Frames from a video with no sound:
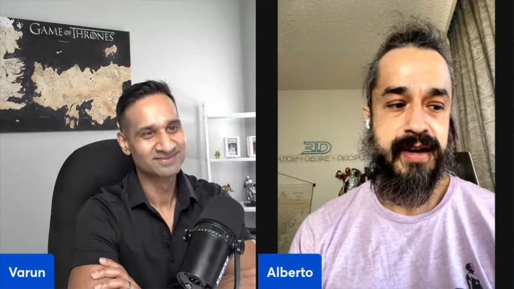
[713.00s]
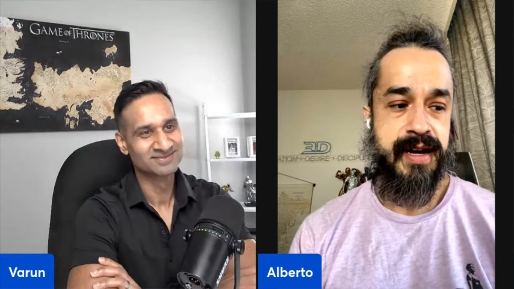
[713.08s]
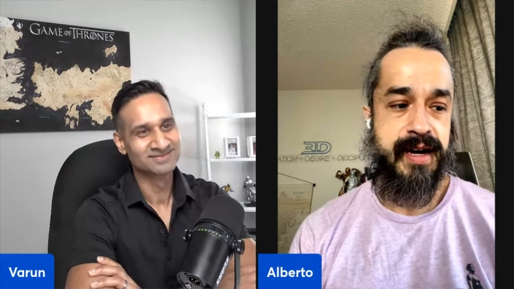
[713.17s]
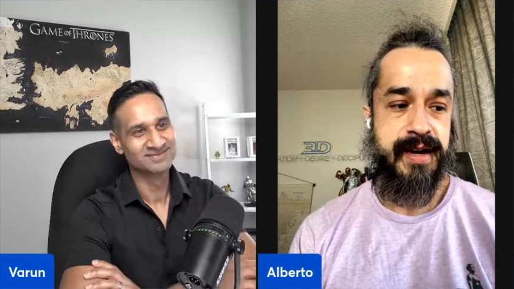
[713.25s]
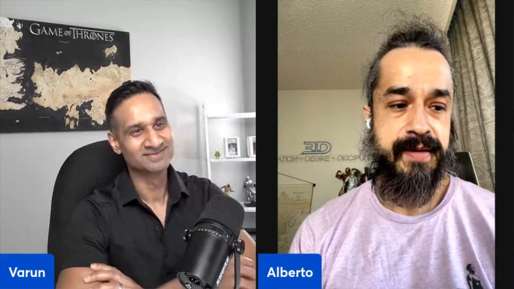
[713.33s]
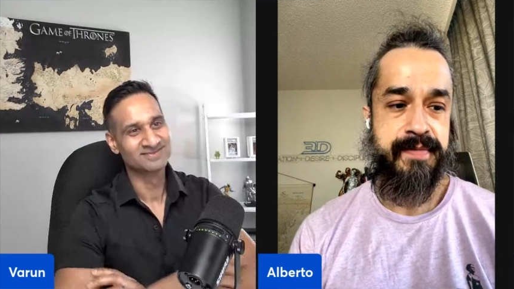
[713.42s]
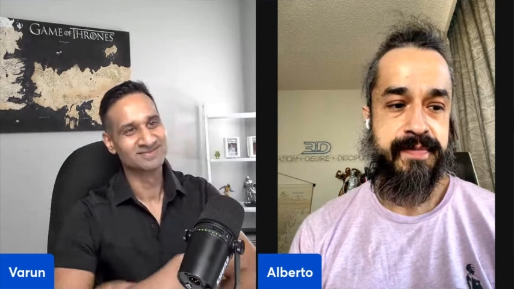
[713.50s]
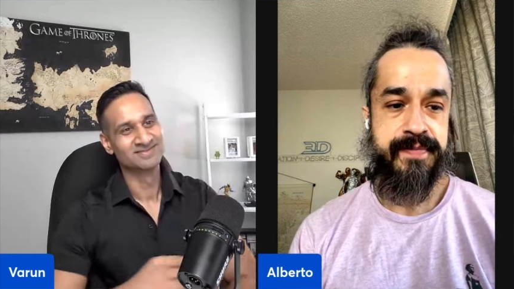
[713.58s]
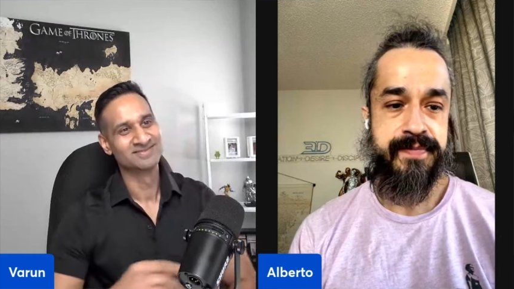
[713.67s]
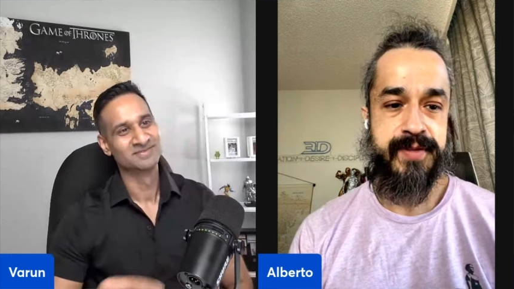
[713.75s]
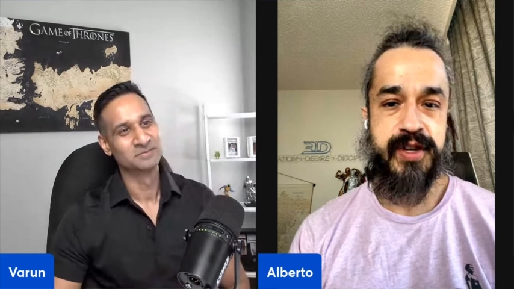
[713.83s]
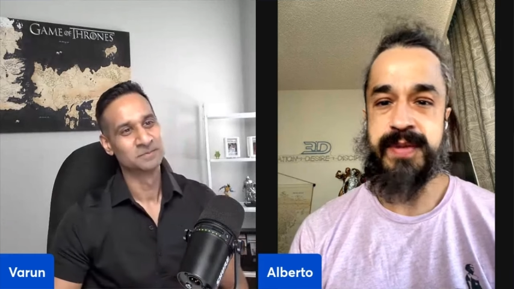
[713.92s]

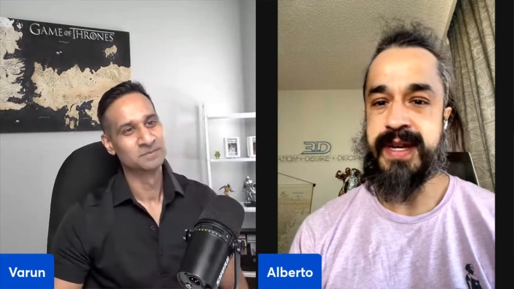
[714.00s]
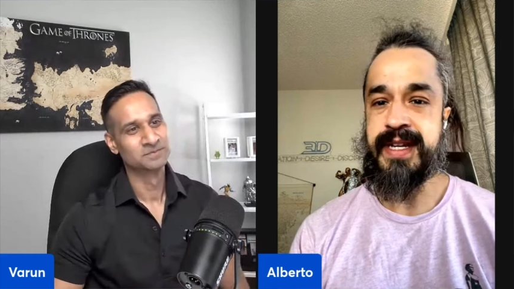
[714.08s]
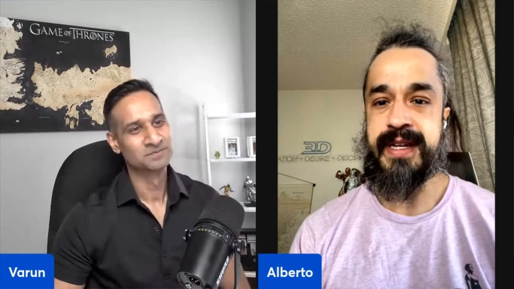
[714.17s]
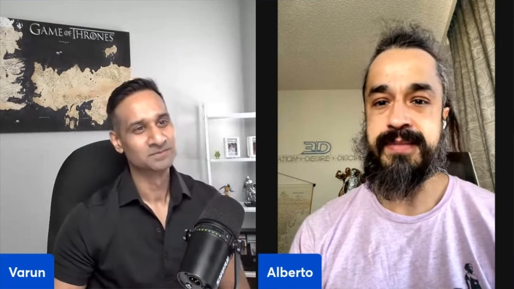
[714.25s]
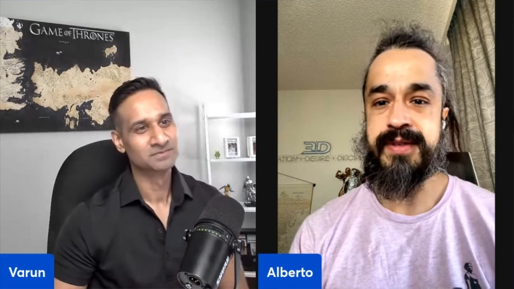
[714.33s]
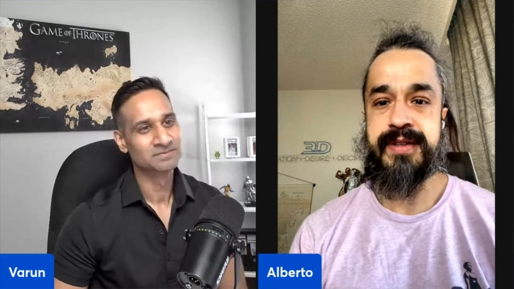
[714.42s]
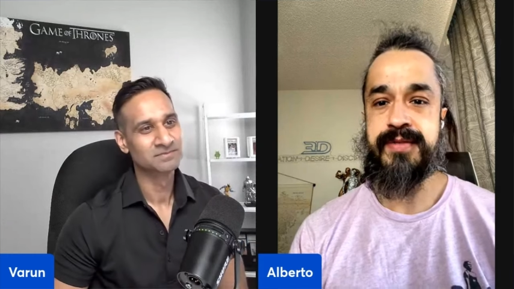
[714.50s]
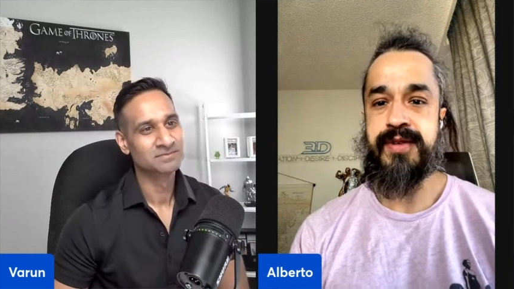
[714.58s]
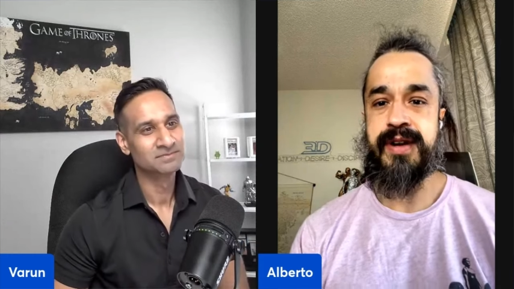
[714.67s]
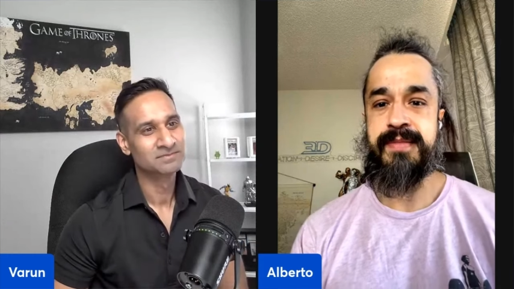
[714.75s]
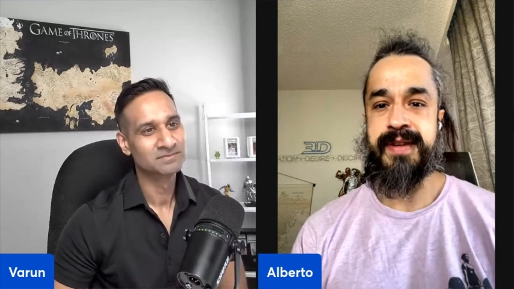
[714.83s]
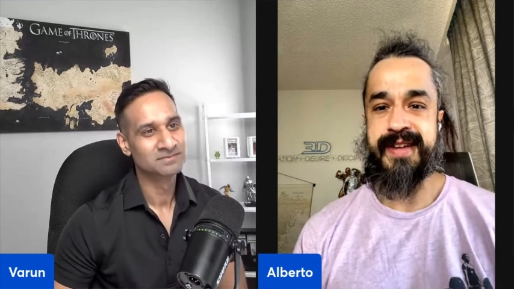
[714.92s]
Speaker 1: Um, too many times
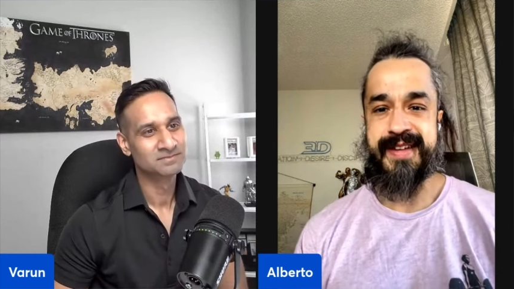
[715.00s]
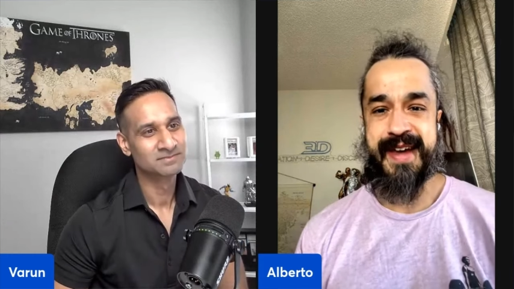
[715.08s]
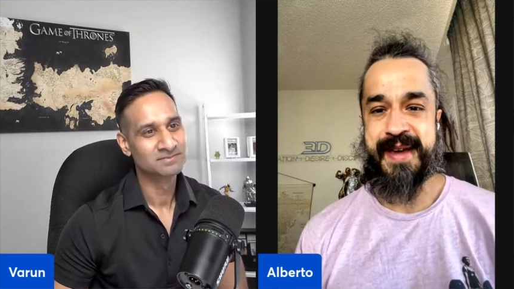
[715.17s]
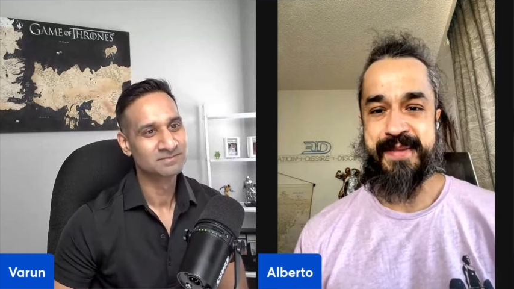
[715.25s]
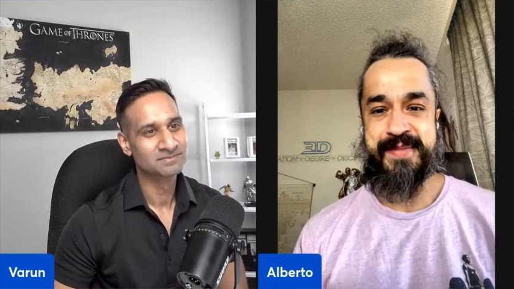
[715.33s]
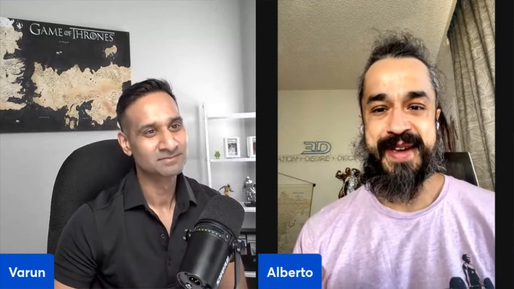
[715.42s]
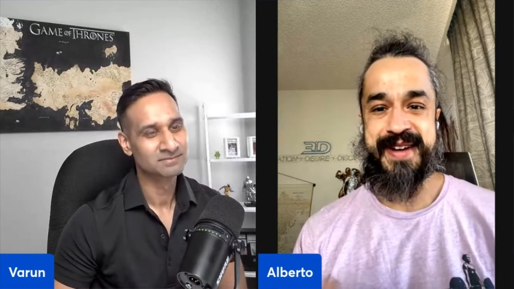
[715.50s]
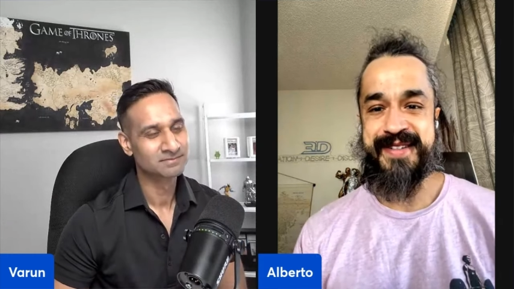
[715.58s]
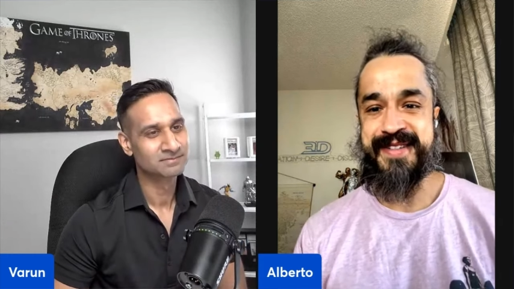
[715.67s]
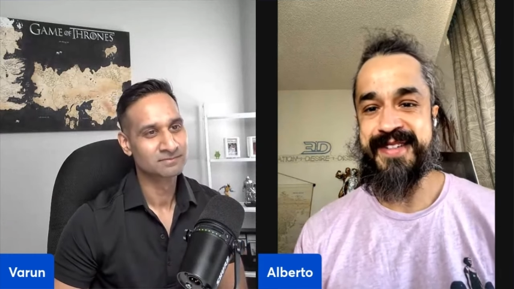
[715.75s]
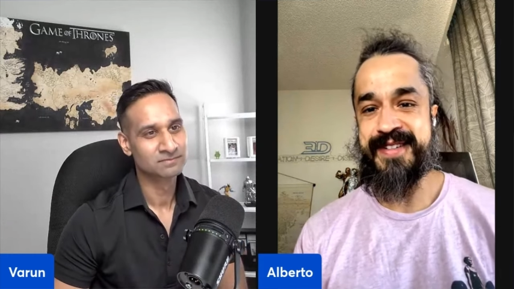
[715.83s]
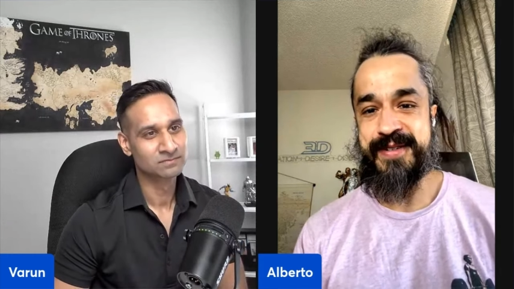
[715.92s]
where I'm like, I am
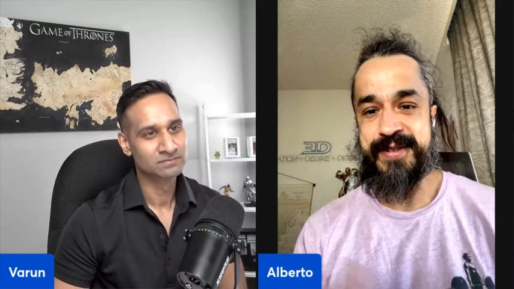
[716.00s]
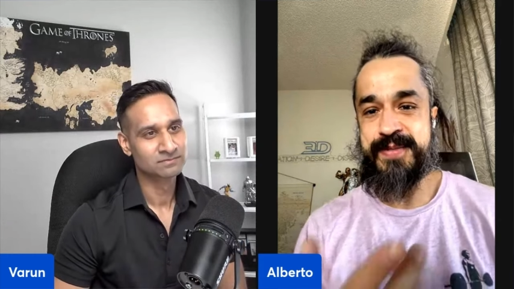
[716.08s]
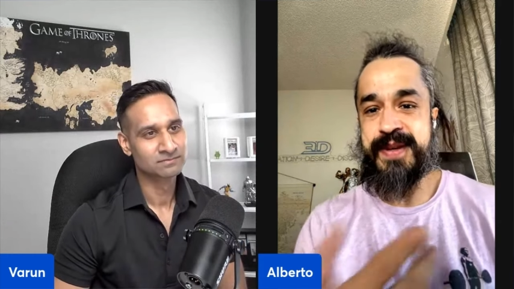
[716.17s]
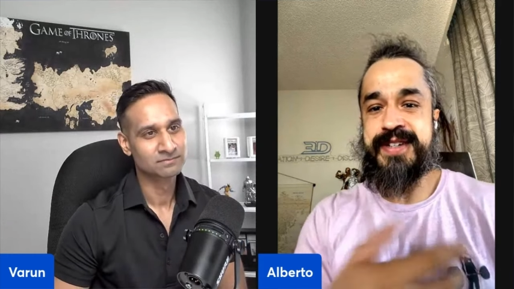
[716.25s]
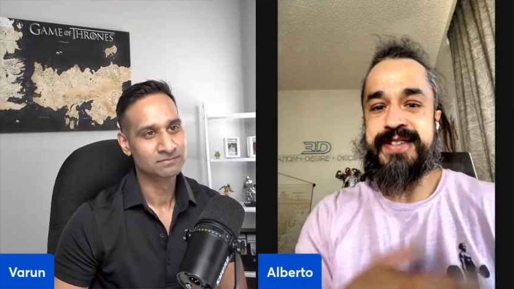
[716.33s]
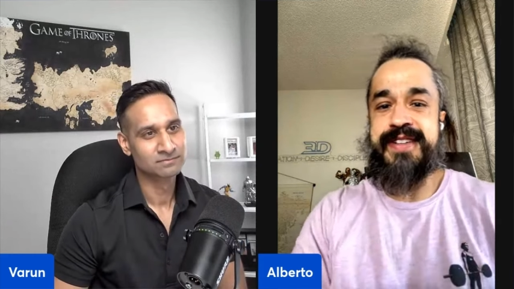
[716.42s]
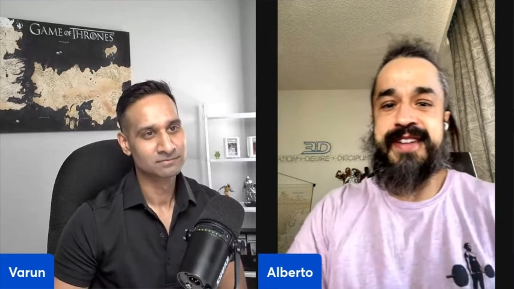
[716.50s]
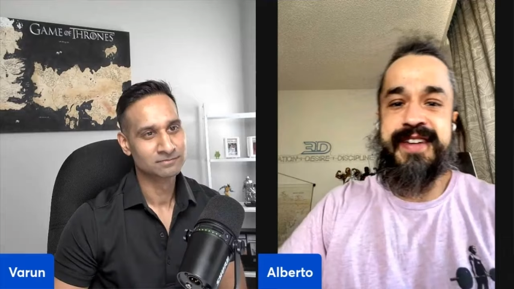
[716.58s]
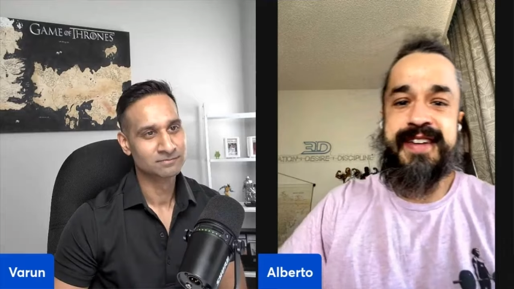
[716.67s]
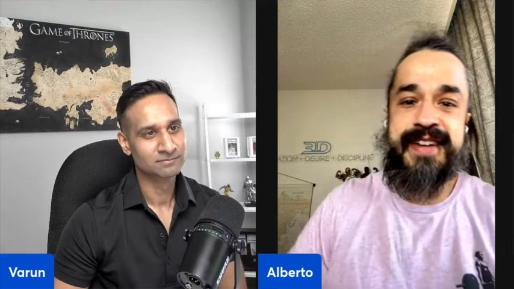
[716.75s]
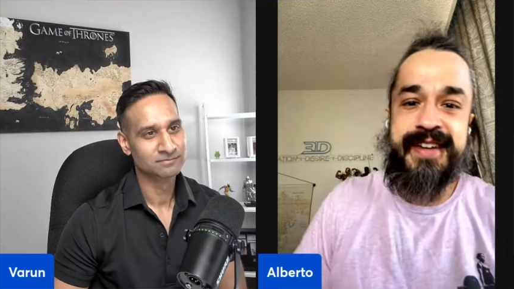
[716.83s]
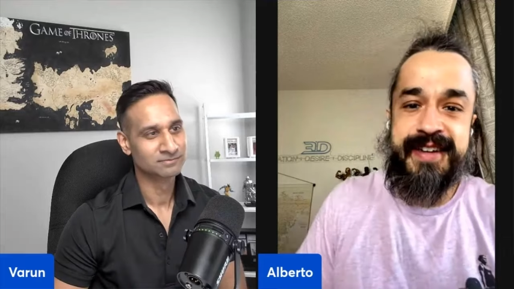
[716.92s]
there,
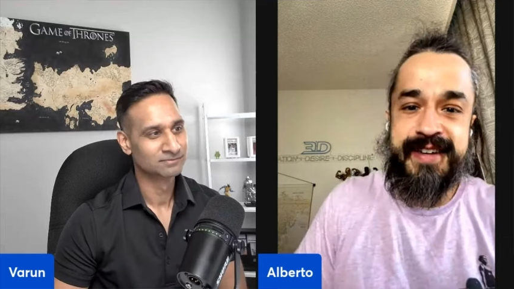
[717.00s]
especially.